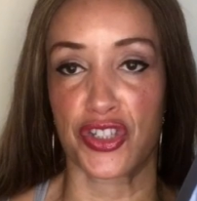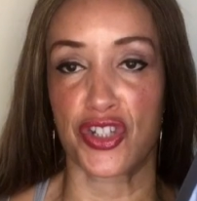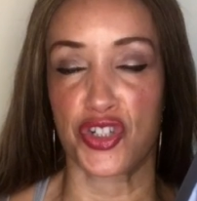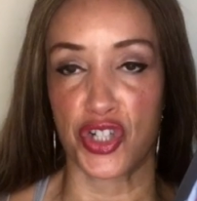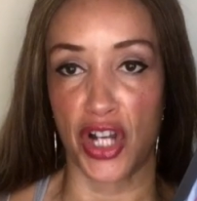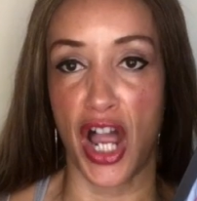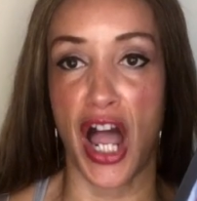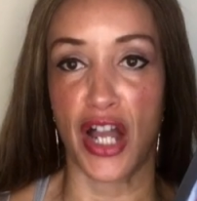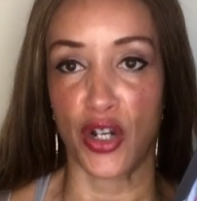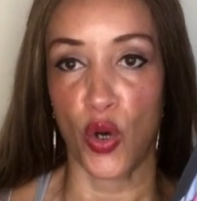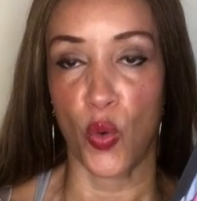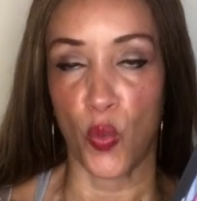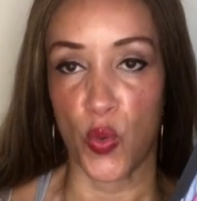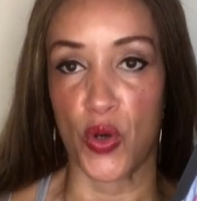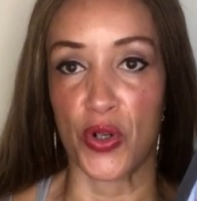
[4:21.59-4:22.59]
Chicago
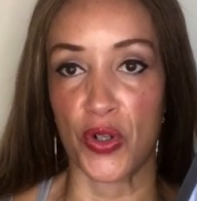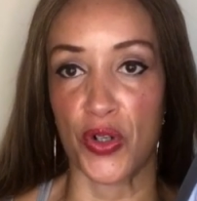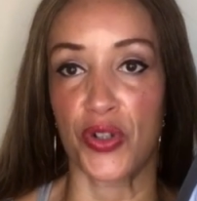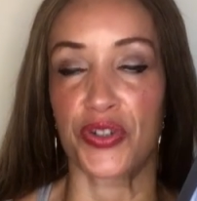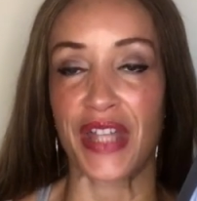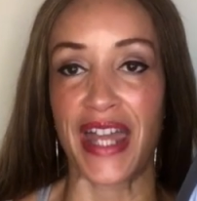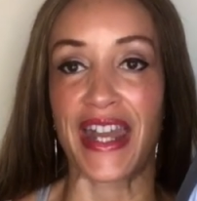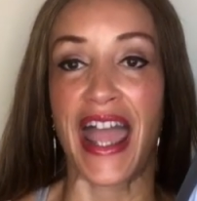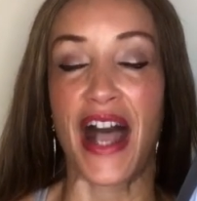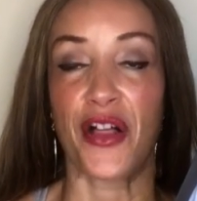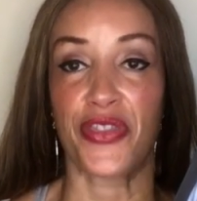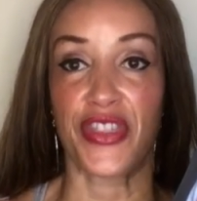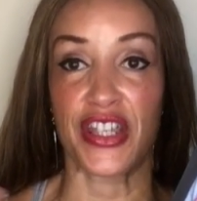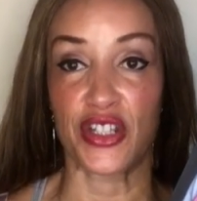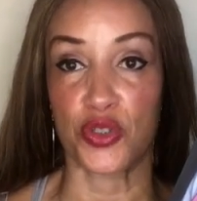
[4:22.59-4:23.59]
world and how
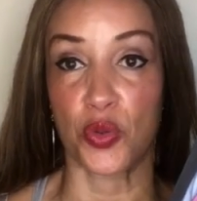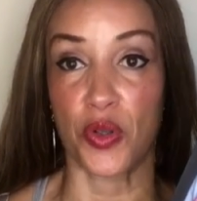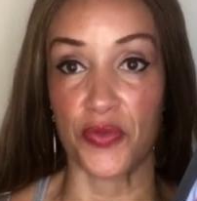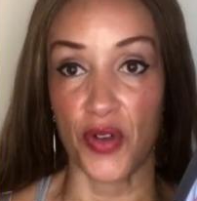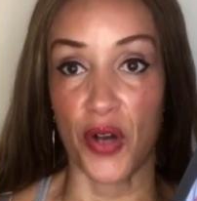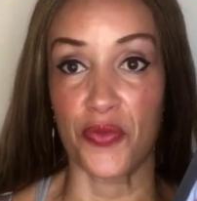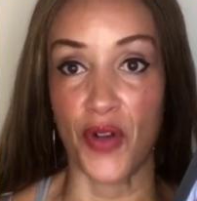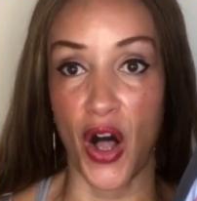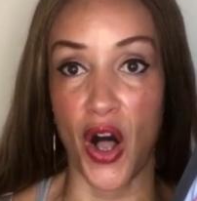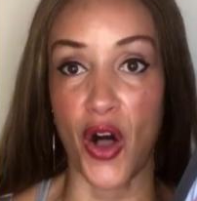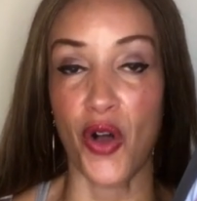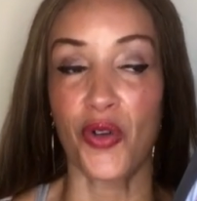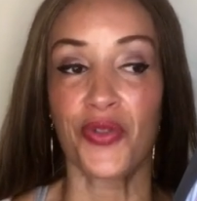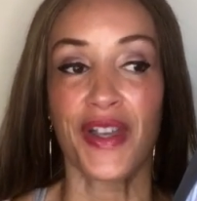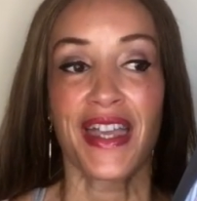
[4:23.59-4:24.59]
things sort of
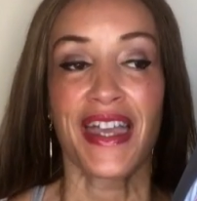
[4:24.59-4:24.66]
evolve